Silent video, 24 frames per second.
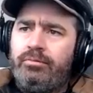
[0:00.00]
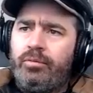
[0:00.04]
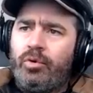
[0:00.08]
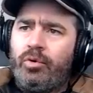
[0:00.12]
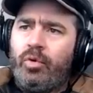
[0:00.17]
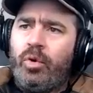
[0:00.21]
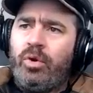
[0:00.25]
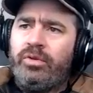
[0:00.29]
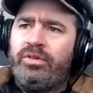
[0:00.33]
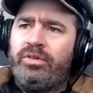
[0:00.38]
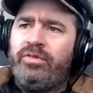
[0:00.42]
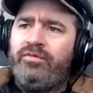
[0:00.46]

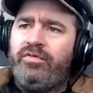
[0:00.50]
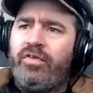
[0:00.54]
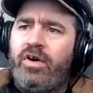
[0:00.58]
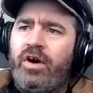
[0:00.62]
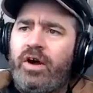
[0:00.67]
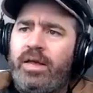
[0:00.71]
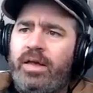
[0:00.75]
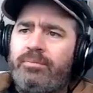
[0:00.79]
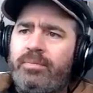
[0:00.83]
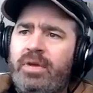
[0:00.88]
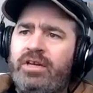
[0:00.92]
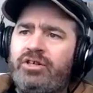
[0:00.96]

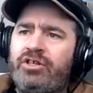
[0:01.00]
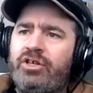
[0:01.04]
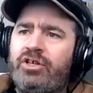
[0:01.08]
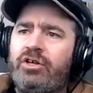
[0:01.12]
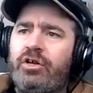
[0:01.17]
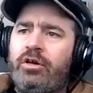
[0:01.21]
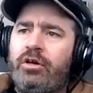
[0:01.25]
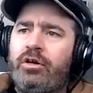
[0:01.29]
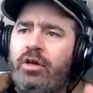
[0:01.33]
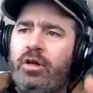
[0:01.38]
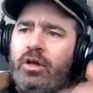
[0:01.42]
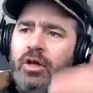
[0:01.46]
quantify,
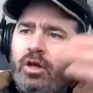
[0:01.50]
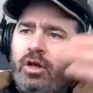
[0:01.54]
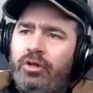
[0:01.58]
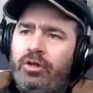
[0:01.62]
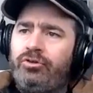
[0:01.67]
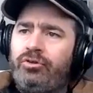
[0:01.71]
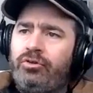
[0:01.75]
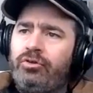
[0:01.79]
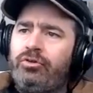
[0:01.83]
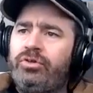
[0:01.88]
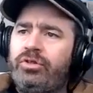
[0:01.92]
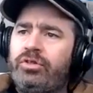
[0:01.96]
measure, and
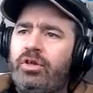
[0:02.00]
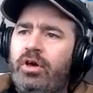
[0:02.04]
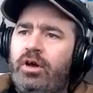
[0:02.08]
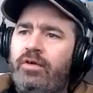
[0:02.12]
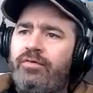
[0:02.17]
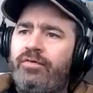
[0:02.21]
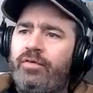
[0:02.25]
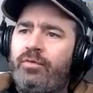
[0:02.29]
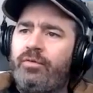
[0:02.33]
do stuff,